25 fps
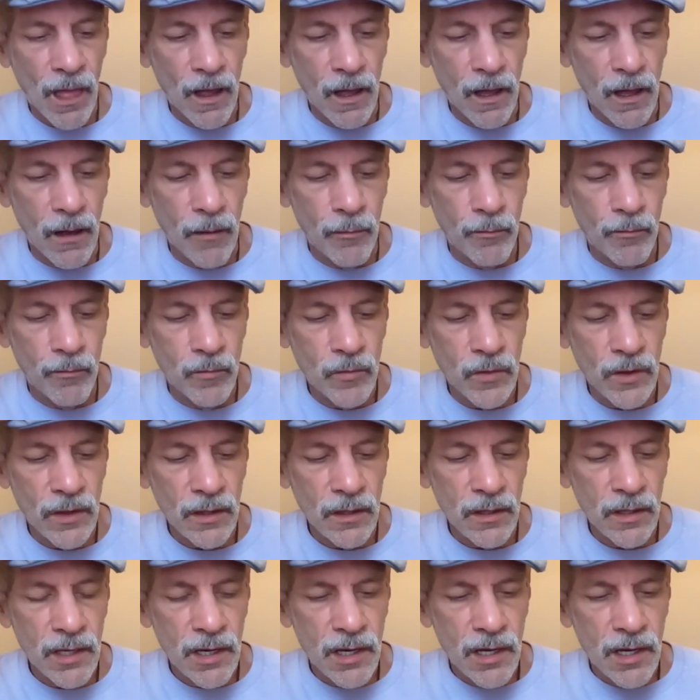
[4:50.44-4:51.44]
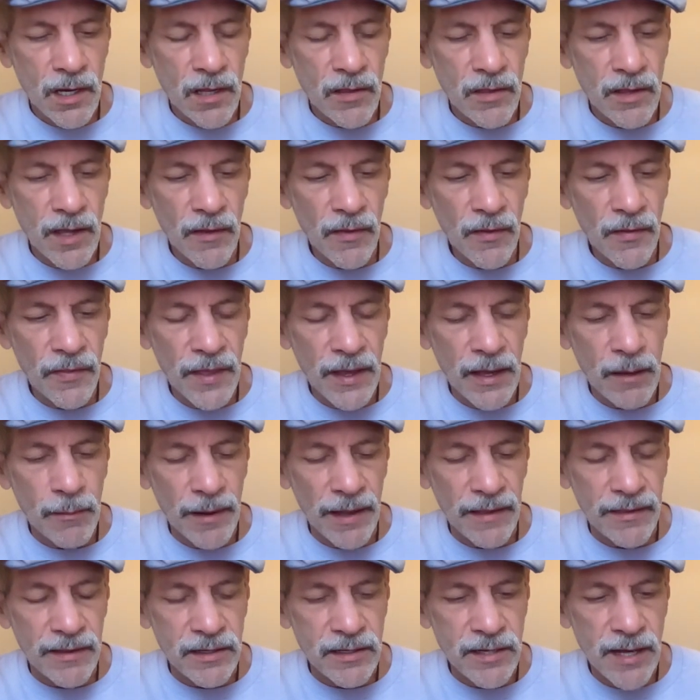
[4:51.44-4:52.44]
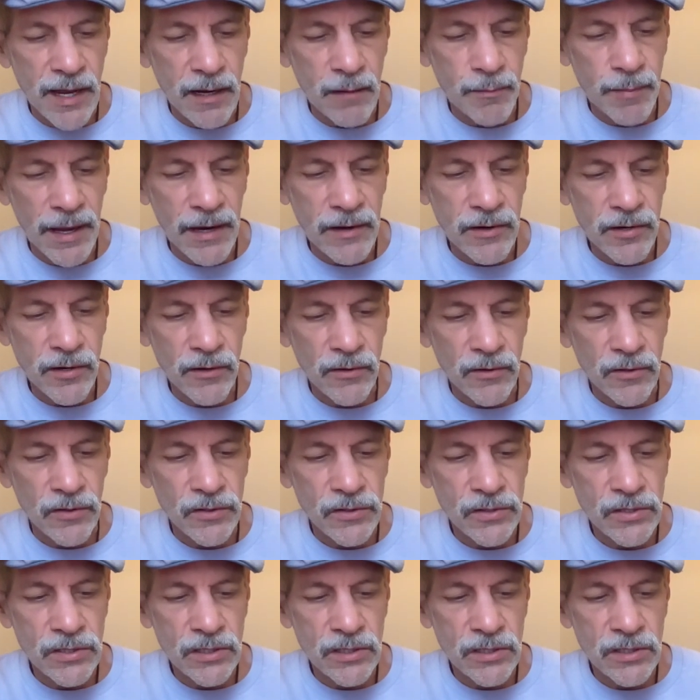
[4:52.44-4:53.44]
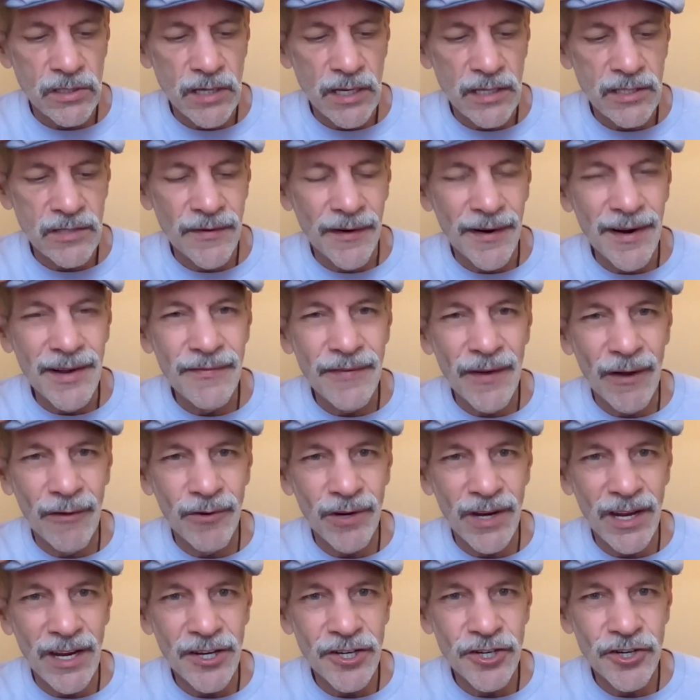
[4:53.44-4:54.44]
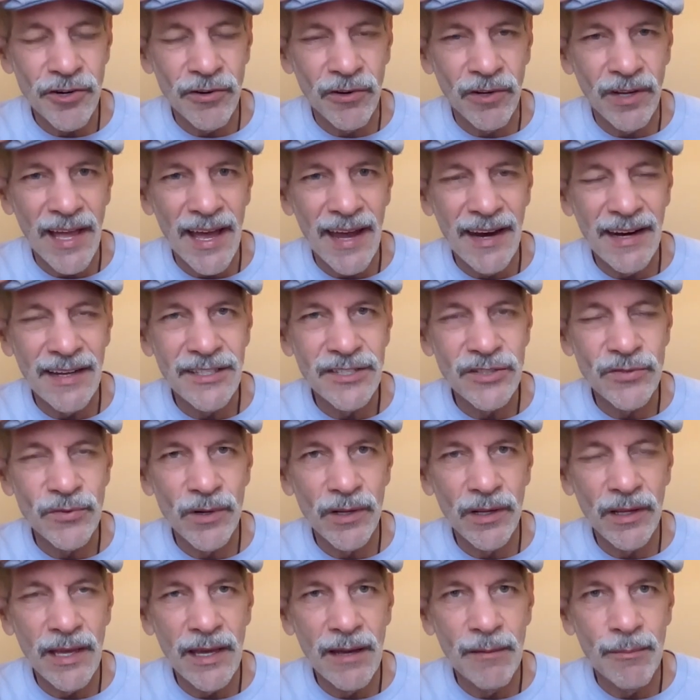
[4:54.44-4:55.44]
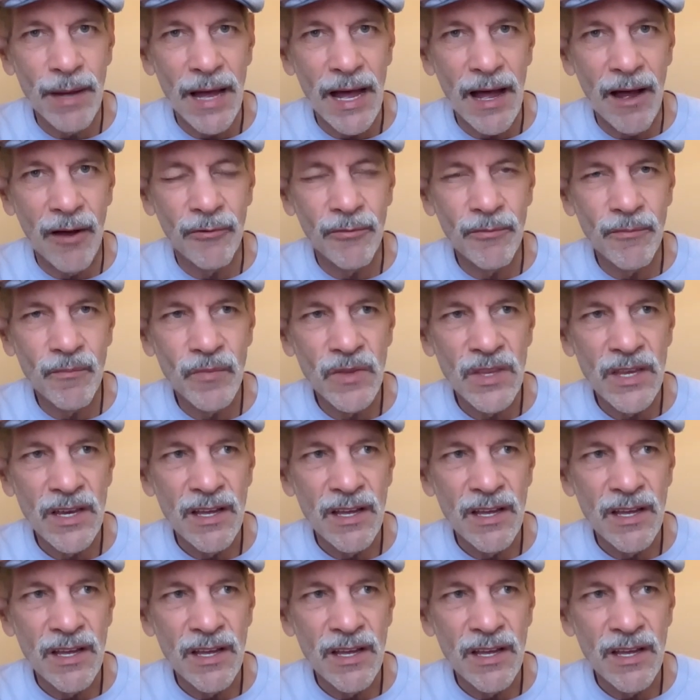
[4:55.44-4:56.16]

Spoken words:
The other thing about the Ten of Pentacles, it's very foundational, and it's really about